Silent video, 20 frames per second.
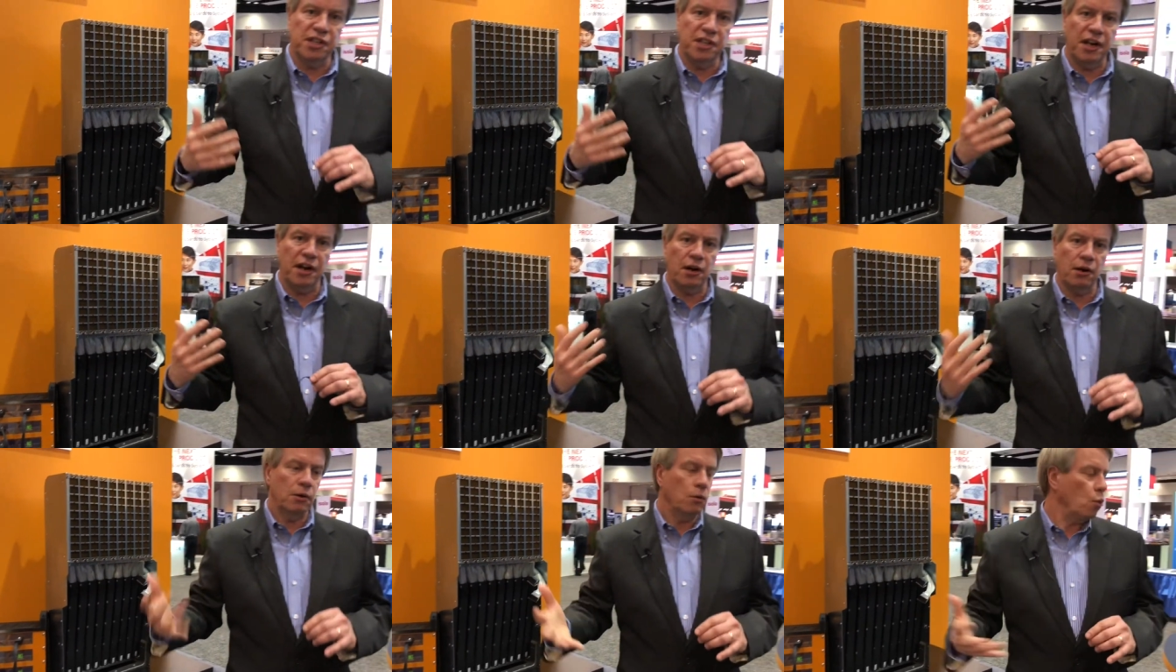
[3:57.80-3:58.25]

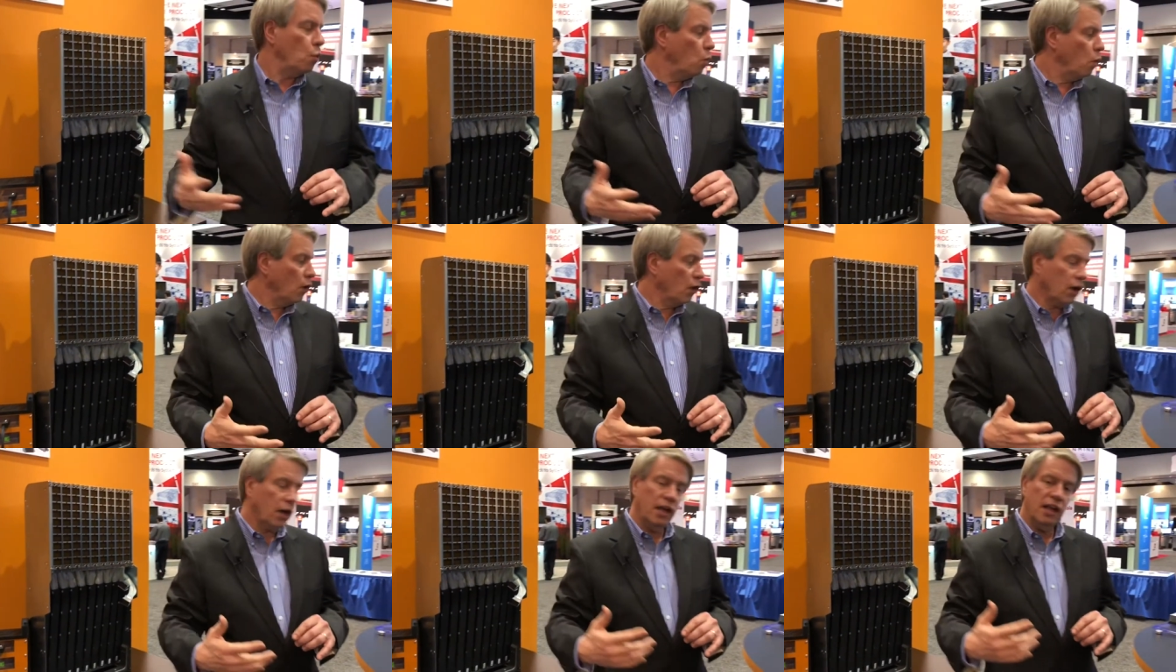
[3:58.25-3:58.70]
that are
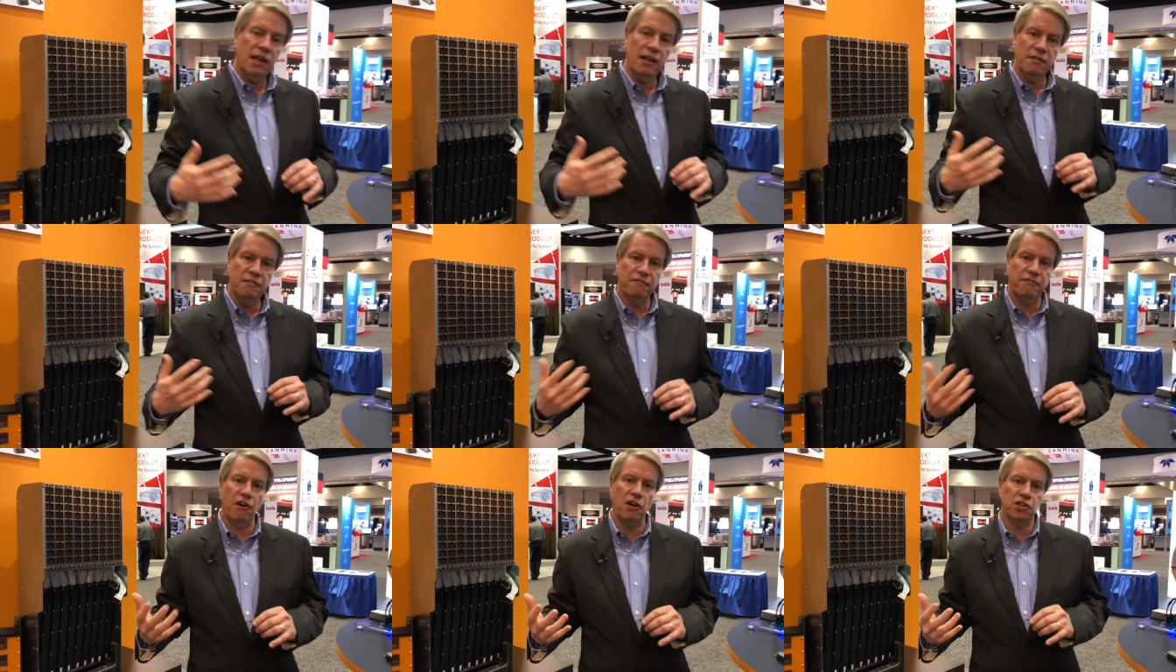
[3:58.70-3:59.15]
working,
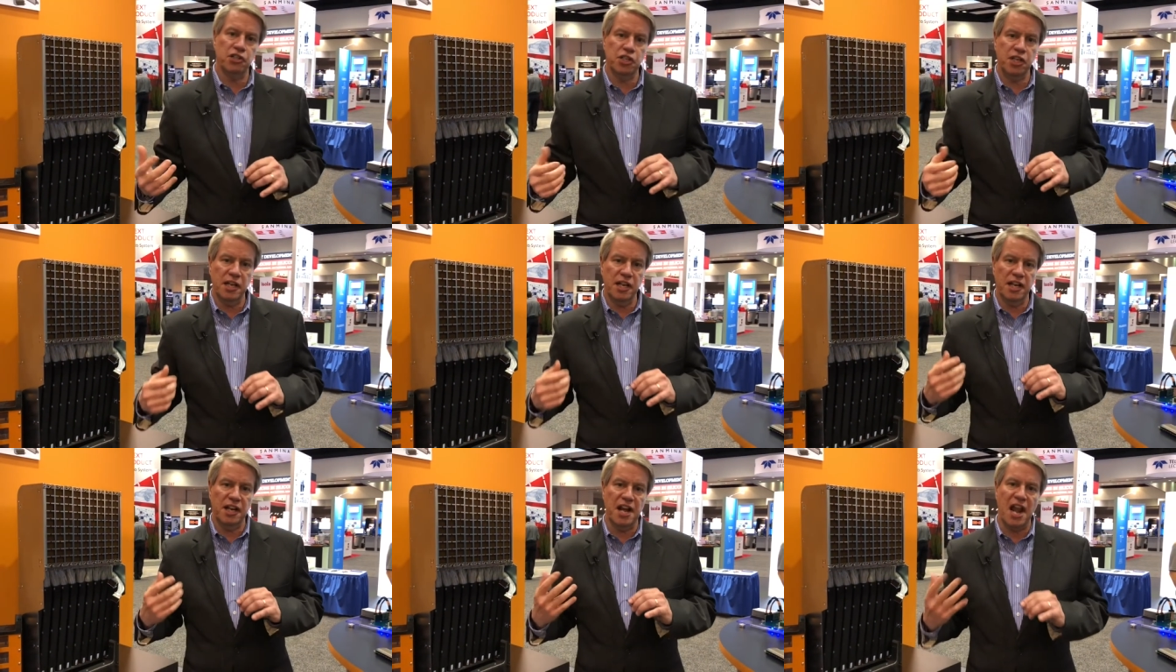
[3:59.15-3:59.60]

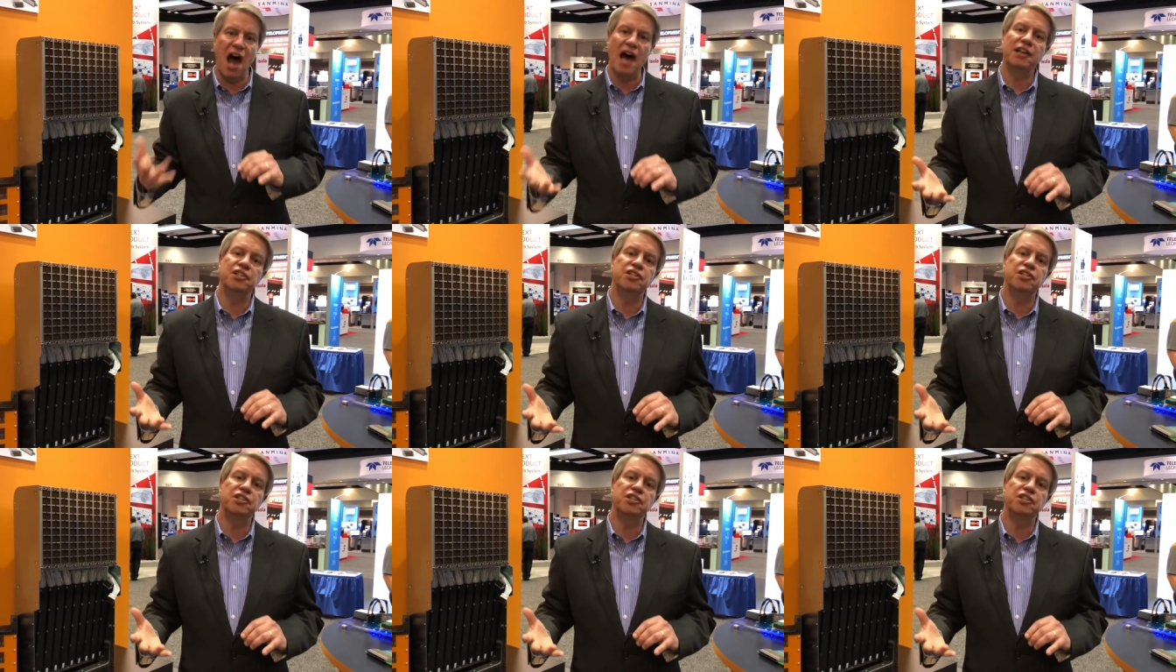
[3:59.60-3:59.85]
functioning, not